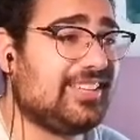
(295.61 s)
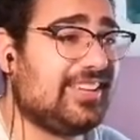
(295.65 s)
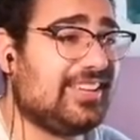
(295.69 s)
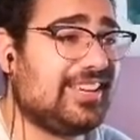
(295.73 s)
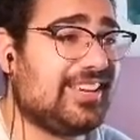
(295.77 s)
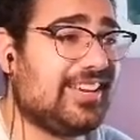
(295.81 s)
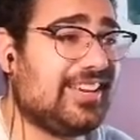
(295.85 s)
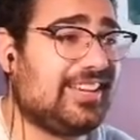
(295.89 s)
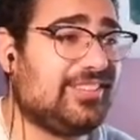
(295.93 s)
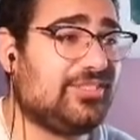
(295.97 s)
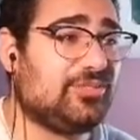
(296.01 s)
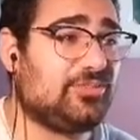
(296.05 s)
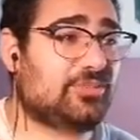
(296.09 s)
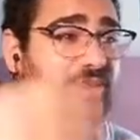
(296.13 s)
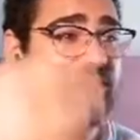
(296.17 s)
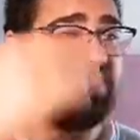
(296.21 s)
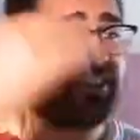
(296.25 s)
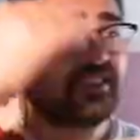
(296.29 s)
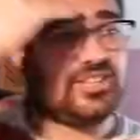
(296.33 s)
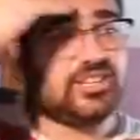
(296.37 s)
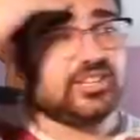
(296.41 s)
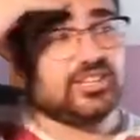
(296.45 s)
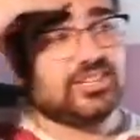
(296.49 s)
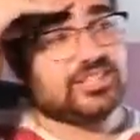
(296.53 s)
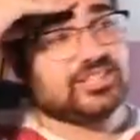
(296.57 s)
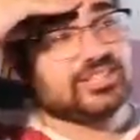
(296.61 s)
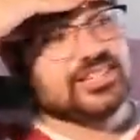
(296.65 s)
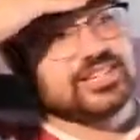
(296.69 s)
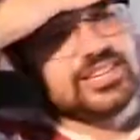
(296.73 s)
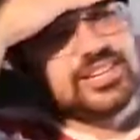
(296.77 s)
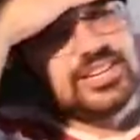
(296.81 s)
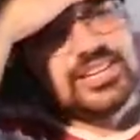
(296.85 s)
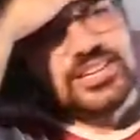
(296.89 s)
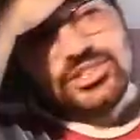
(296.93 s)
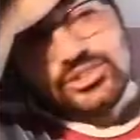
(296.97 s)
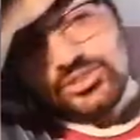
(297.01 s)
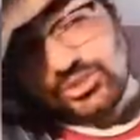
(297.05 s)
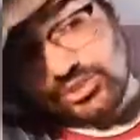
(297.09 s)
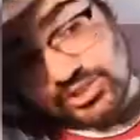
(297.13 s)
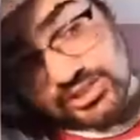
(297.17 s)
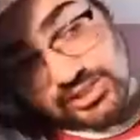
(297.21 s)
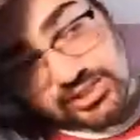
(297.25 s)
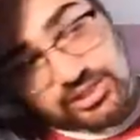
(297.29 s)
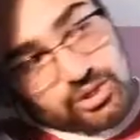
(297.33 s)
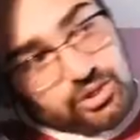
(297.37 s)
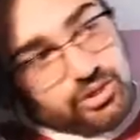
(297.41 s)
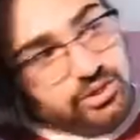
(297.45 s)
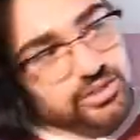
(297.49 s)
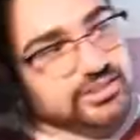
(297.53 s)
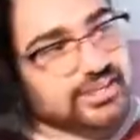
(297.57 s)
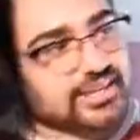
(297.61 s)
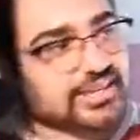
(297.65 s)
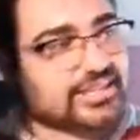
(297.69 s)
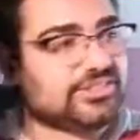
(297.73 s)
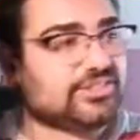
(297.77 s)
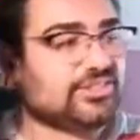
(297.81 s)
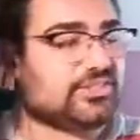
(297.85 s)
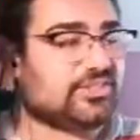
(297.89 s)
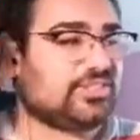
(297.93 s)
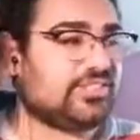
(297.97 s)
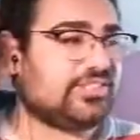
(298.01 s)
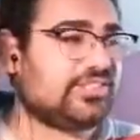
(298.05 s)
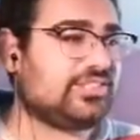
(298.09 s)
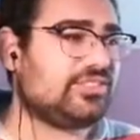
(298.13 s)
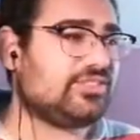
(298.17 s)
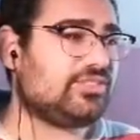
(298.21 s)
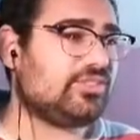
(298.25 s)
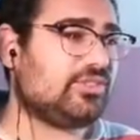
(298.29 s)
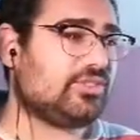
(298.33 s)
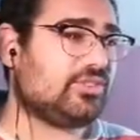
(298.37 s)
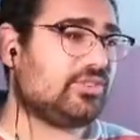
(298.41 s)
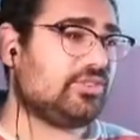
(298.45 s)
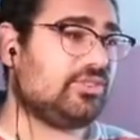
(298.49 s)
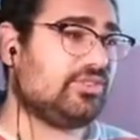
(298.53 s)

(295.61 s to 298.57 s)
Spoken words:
Like, I swear to God. You see the whole dance, you listen to